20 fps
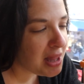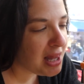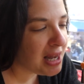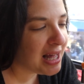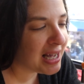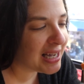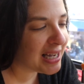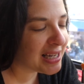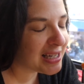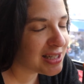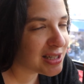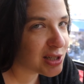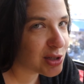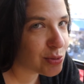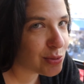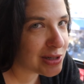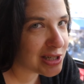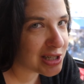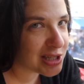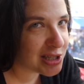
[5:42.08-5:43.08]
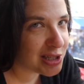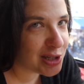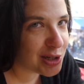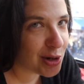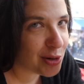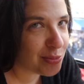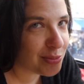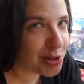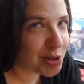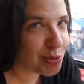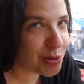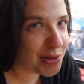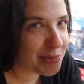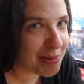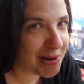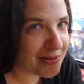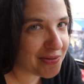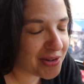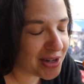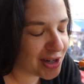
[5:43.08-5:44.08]
Like I can squish the dough between
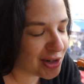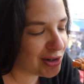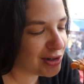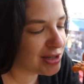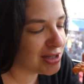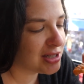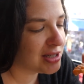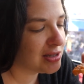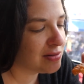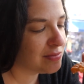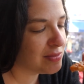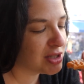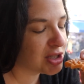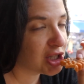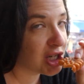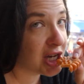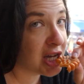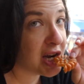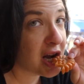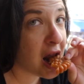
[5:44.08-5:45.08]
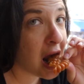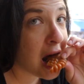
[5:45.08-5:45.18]
my fingers. It's good.